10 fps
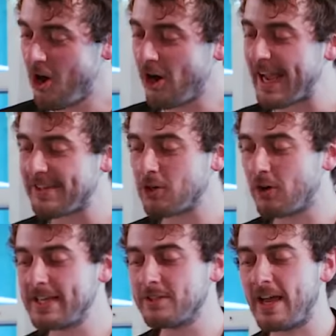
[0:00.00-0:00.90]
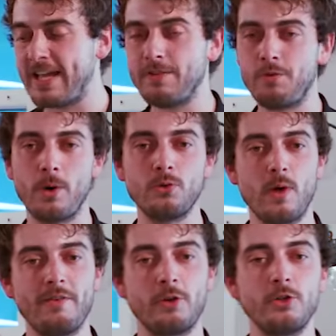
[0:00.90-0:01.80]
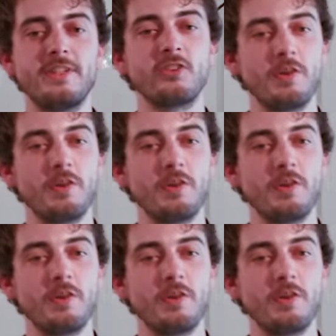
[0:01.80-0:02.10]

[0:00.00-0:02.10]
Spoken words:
Okay, so in the head, if we want to have a good